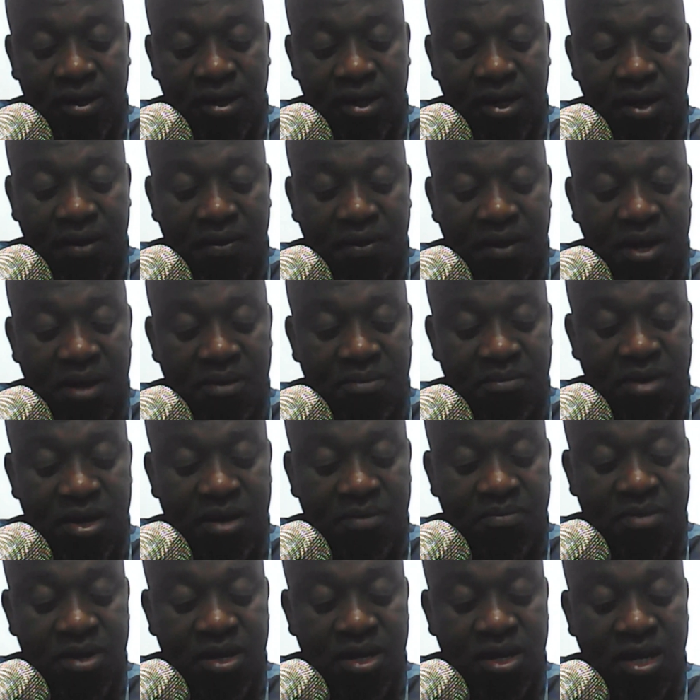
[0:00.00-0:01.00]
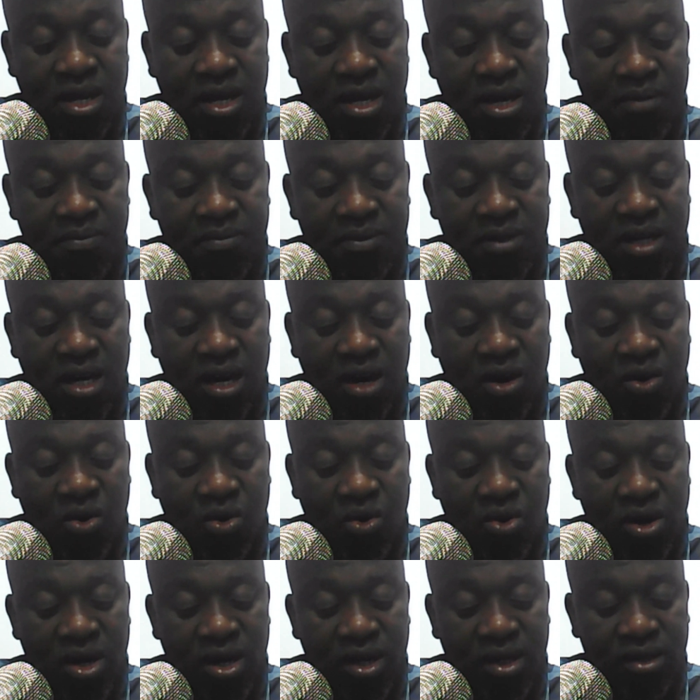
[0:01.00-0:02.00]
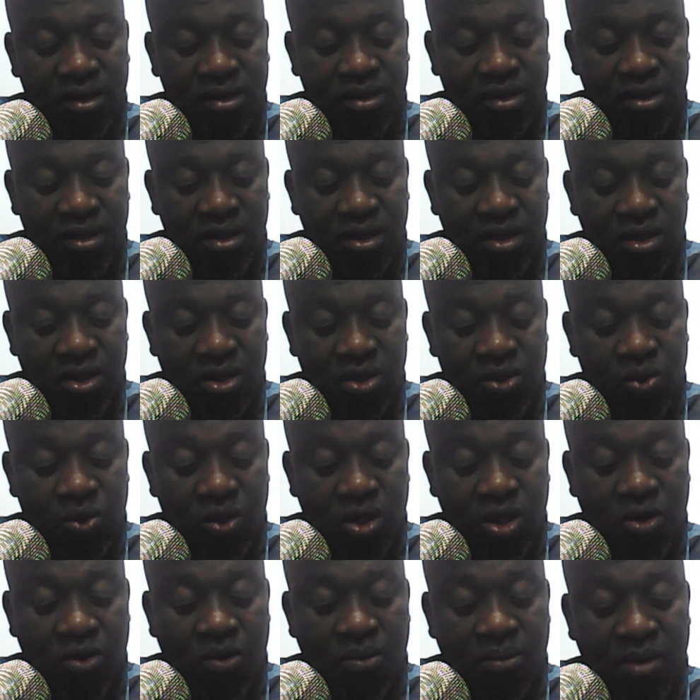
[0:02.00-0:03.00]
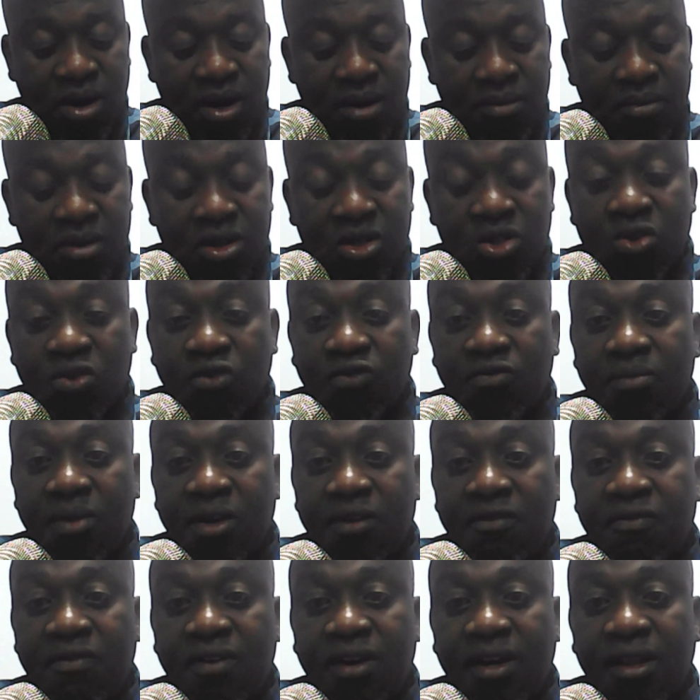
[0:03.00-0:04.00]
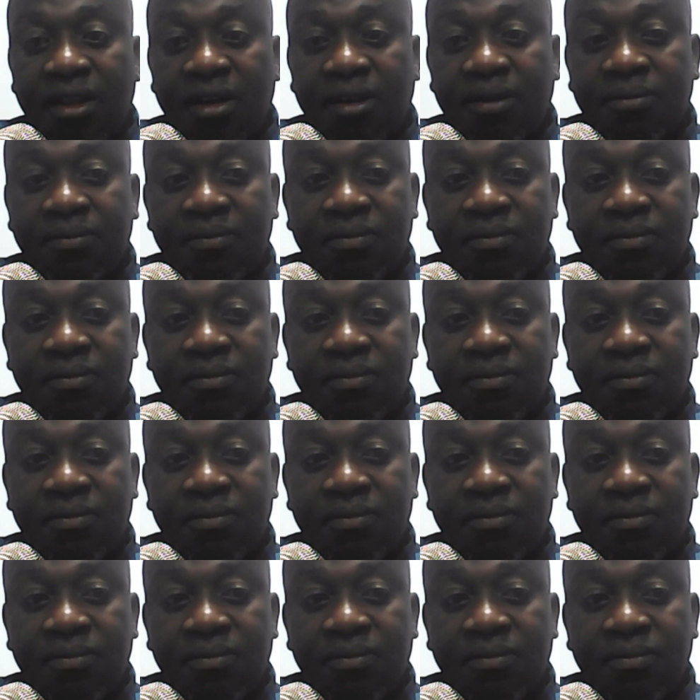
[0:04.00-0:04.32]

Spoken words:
that they may be kept according to the commandments of my father.